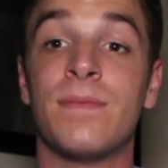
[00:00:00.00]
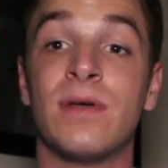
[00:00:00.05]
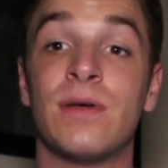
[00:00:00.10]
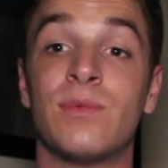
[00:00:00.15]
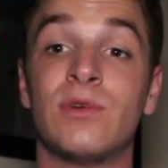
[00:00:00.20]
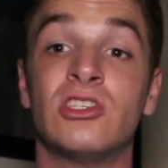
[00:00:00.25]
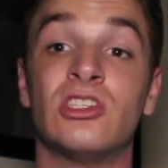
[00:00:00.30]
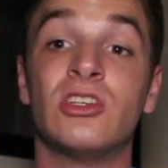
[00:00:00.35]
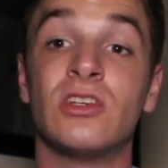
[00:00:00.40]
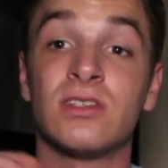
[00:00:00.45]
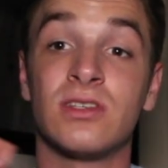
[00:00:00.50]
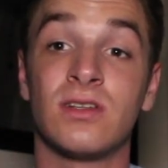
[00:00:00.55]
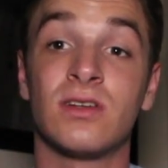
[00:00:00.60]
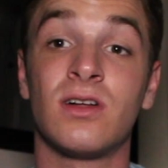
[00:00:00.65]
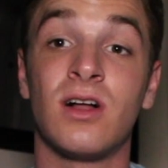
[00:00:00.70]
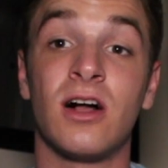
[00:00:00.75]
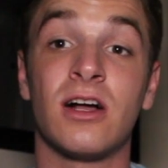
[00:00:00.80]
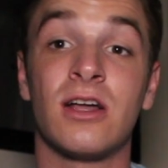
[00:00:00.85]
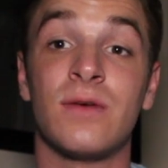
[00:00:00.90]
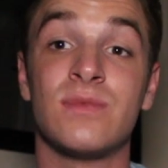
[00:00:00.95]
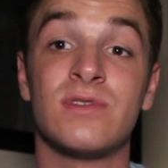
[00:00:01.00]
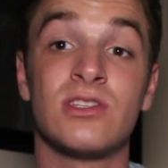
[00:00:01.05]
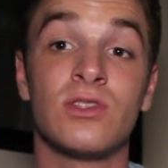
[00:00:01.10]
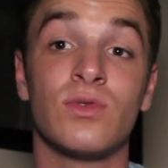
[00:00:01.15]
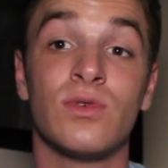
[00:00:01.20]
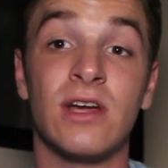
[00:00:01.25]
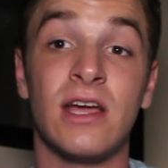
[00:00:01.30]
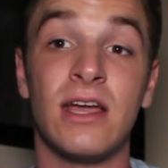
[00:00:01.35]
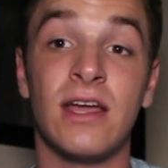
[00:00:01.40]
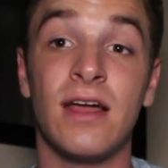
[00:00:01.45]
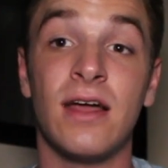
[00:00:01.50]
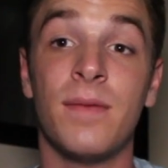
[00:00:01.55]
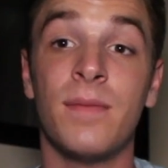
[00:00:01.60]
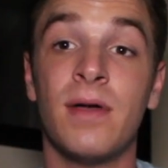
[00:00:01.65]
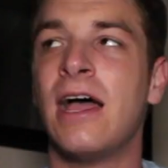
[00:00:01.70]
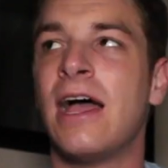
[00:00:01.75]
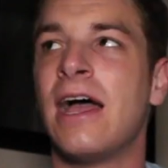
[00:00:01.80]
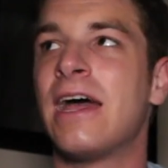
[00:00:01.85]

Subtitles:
but when she looked at the clock it was 3 a.m.